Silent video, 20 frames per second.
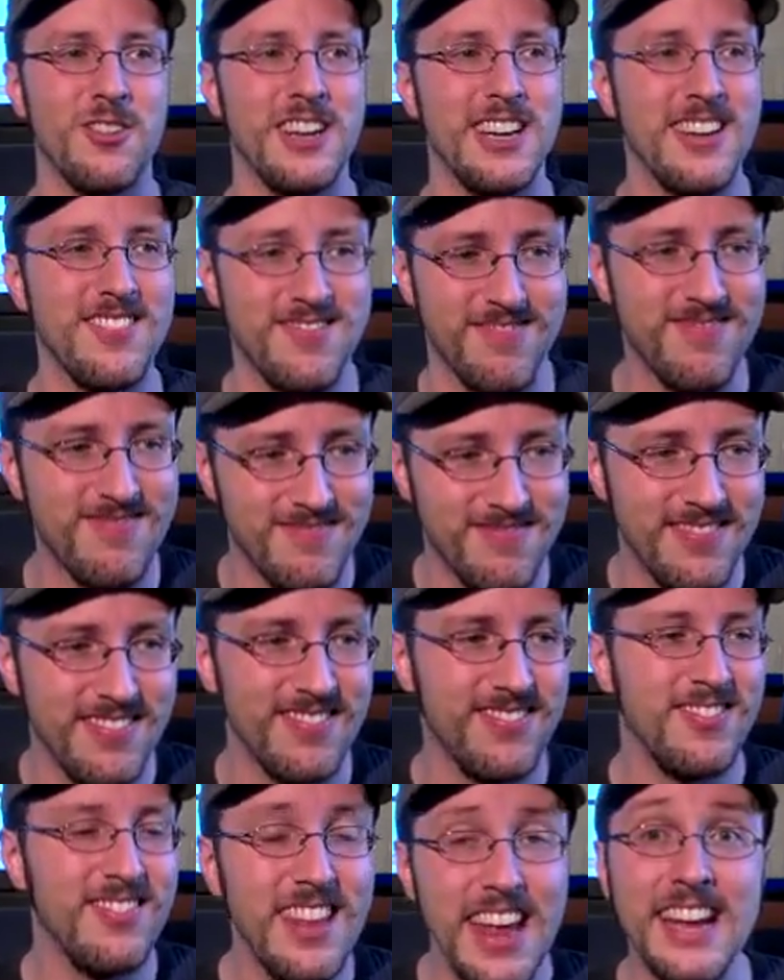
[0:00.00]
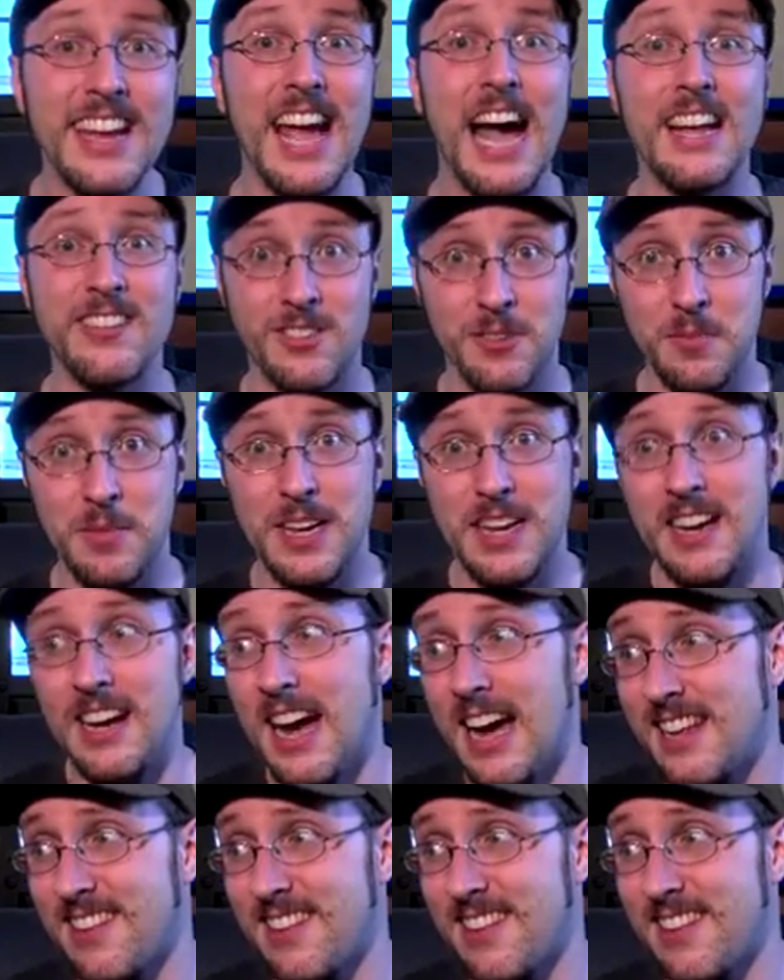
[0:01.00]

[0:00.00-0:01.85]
and it got to me.